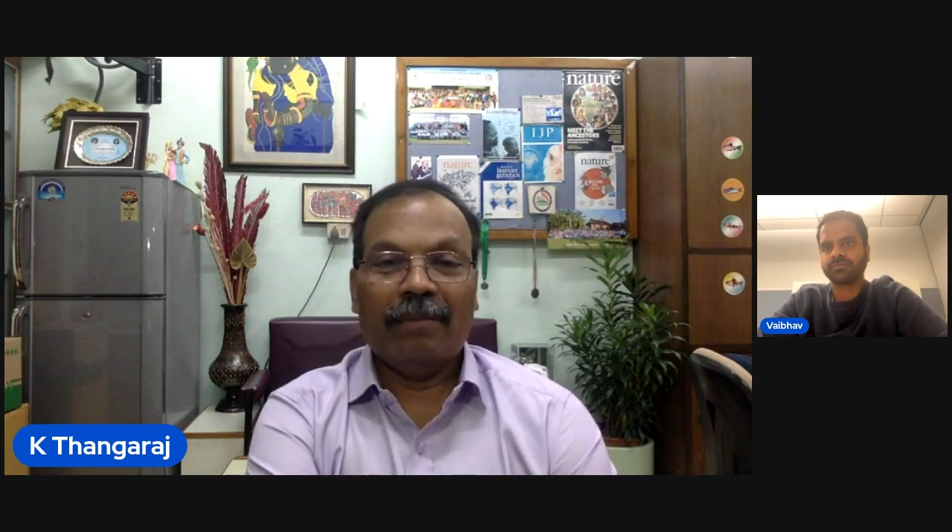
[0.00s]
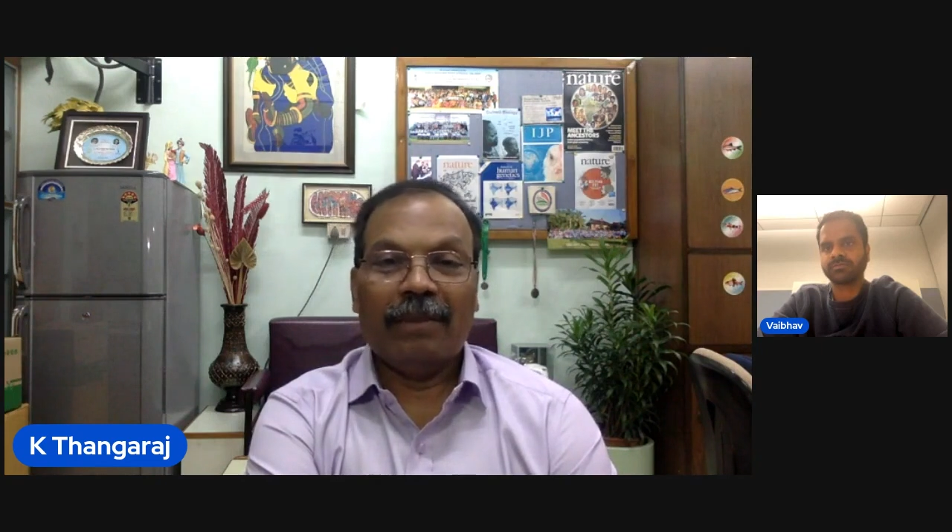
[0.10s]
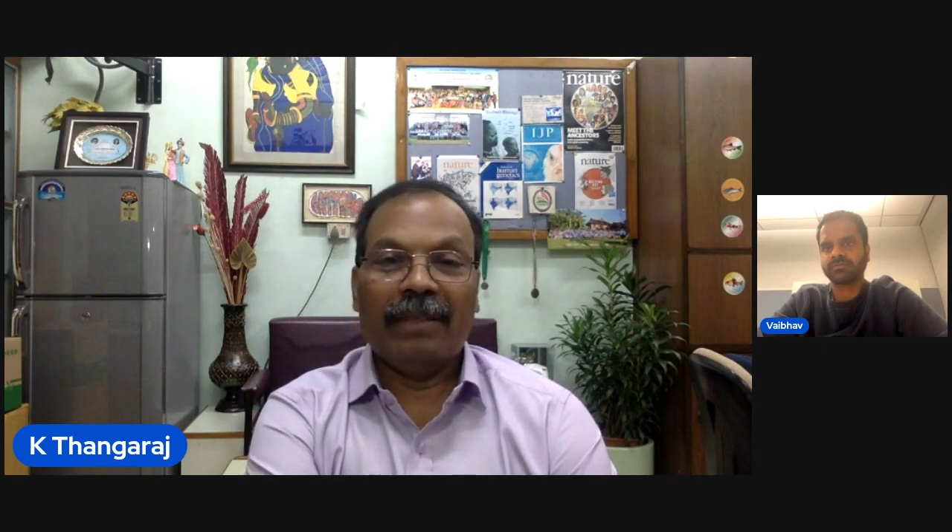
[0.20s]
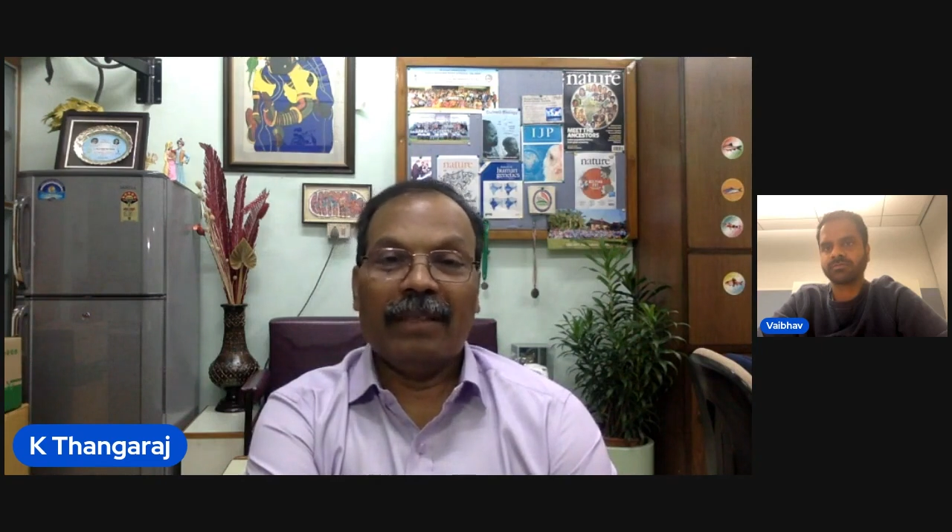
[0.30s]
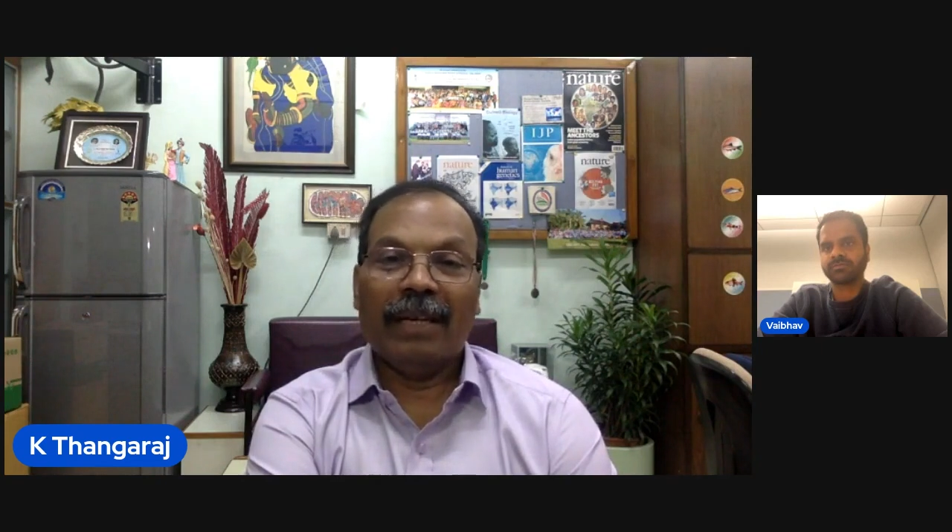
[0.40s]

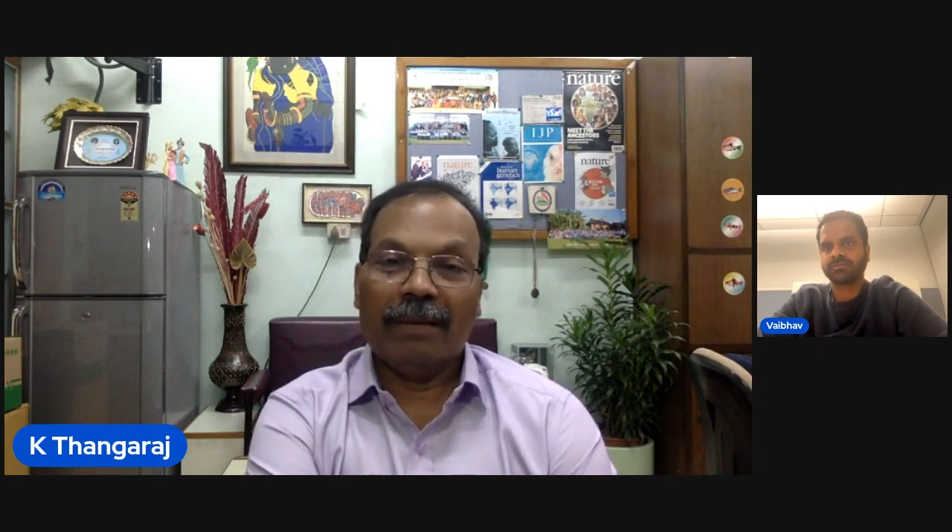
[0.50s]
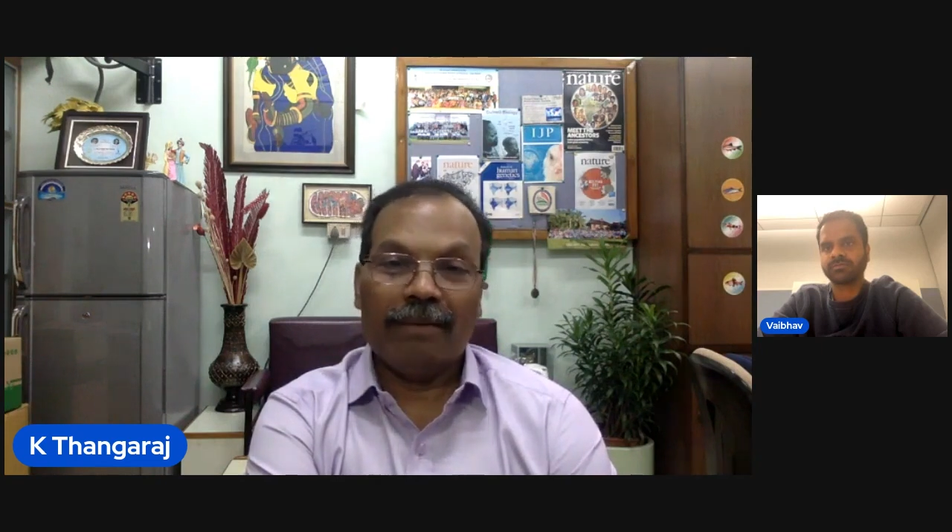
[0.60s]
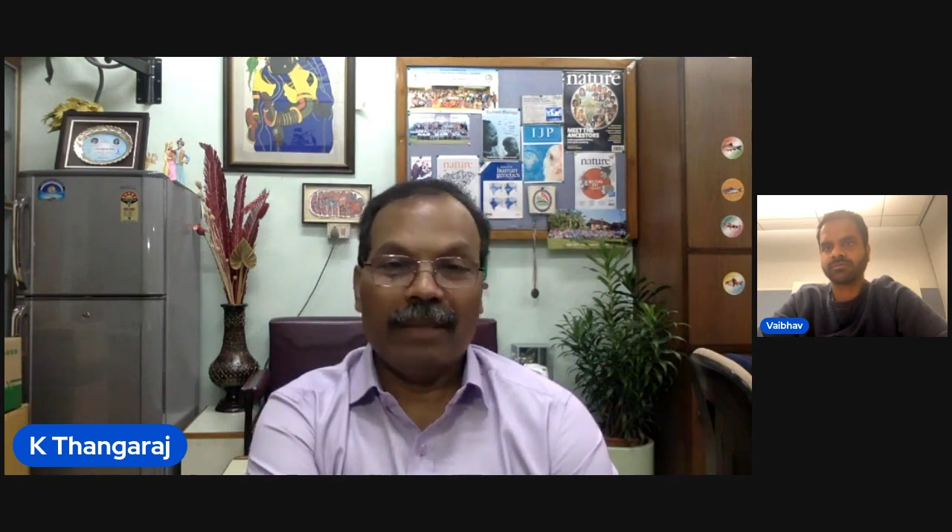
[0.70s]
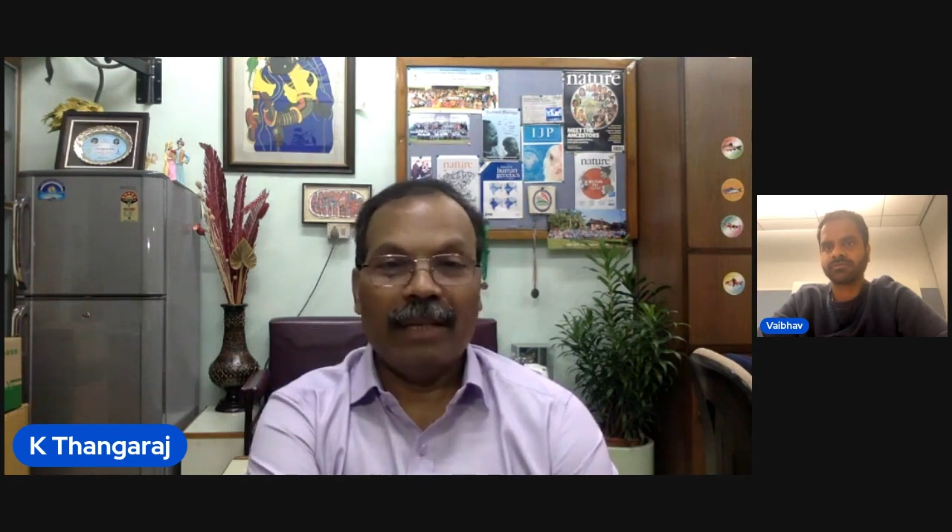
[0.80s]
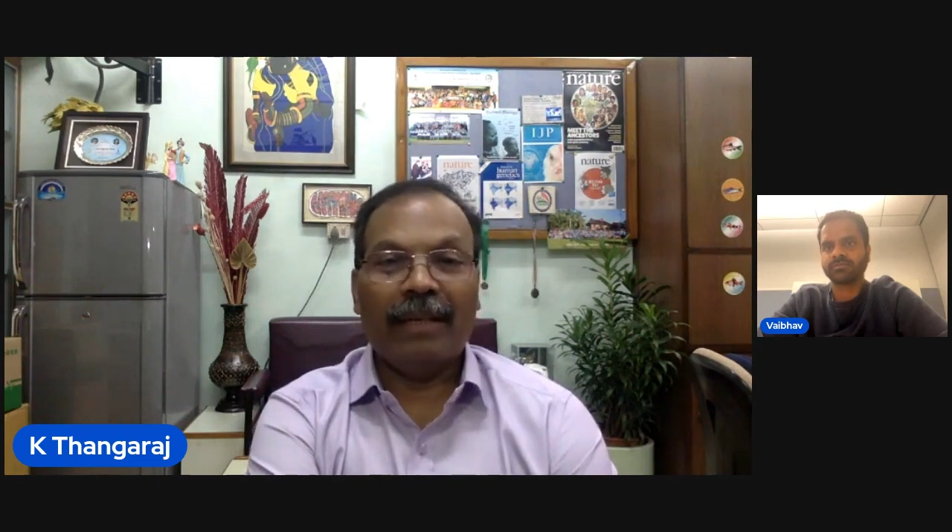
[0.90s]
laboratory
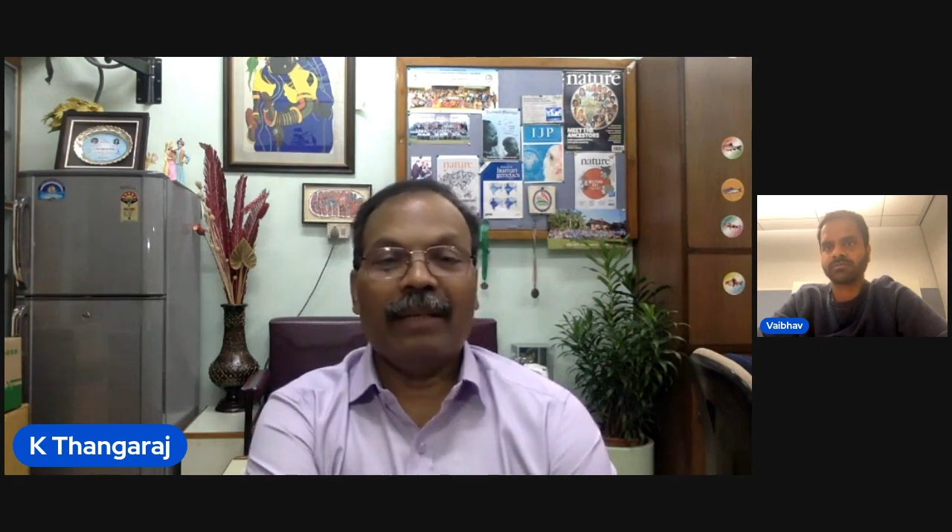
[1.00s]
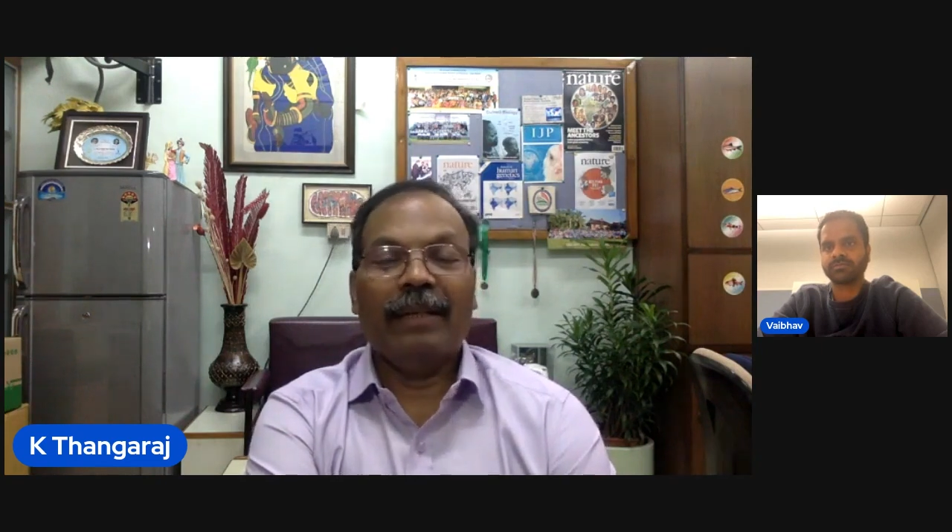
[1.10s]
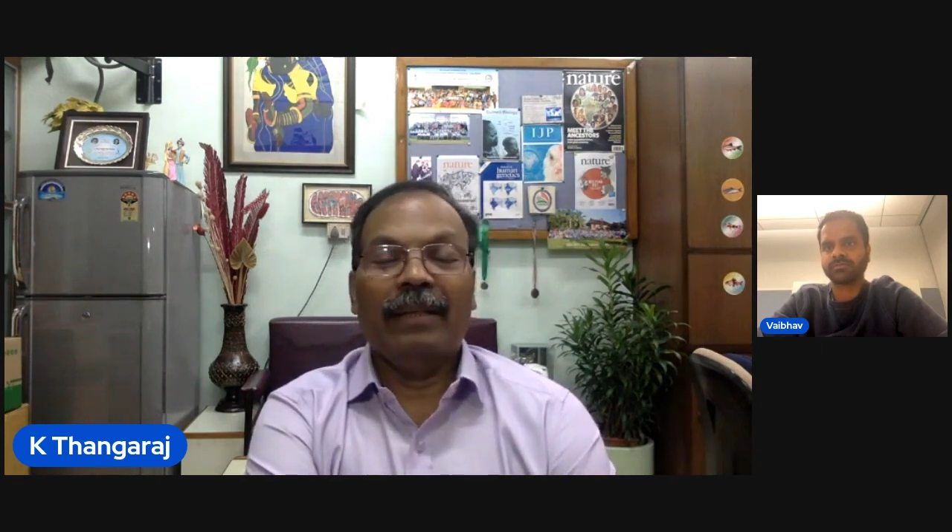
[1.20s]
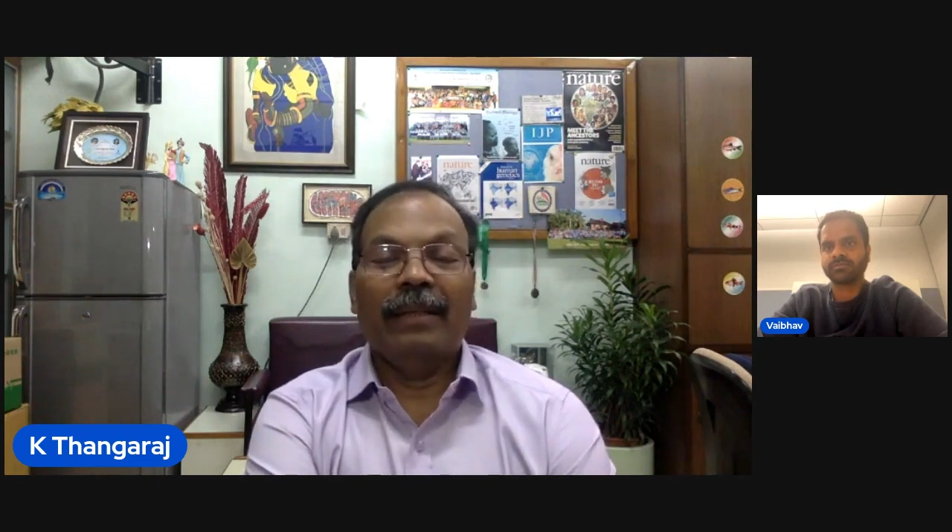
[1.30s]
have their